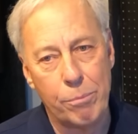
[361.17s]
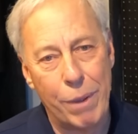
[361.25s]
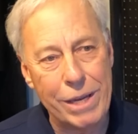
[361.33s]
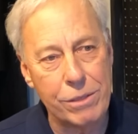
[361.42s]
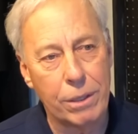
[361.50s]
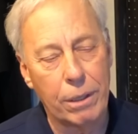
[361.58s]

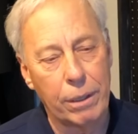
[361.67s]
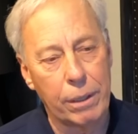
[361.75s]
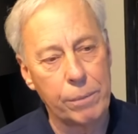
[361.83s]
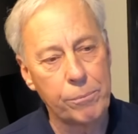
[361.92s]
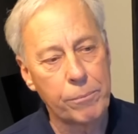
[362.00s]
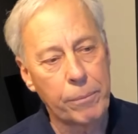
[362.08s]

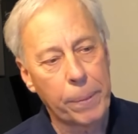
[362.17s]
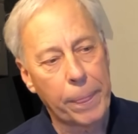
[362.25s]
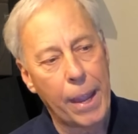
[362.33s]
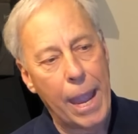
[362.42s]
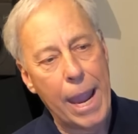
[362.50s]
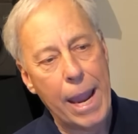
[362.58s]
basically
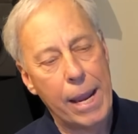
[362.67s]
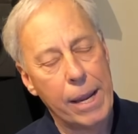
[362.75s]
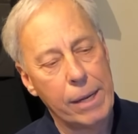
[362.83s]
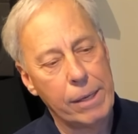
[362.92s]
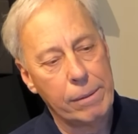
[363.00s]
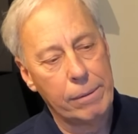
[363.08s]

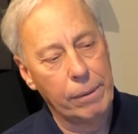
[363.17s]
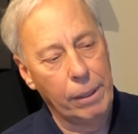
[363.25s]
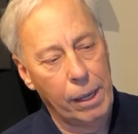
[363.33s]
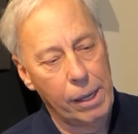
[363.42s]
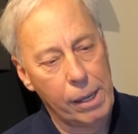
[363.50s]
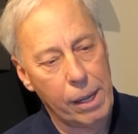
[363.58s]
a,
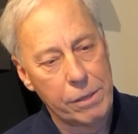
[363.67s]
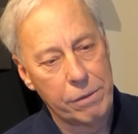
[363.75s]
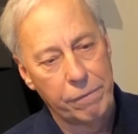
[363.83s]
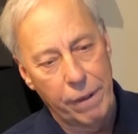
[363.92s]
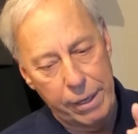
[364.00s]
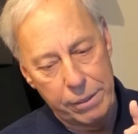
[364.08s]
uh, a
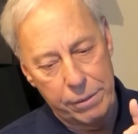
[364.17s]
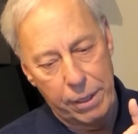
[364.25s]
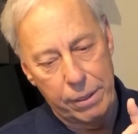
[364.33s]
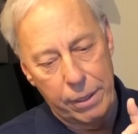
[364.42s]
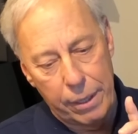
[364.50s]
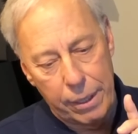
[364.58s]
device
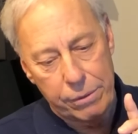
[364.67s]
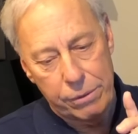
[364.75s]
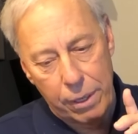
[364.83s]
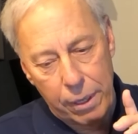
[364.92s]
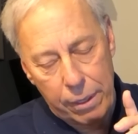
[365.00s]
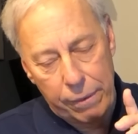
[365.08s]
that is,
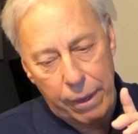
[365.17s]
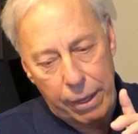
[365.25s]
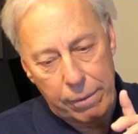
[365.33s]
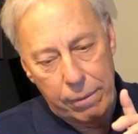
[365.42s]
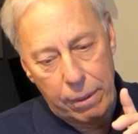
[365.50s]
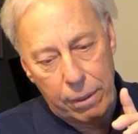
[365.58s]
that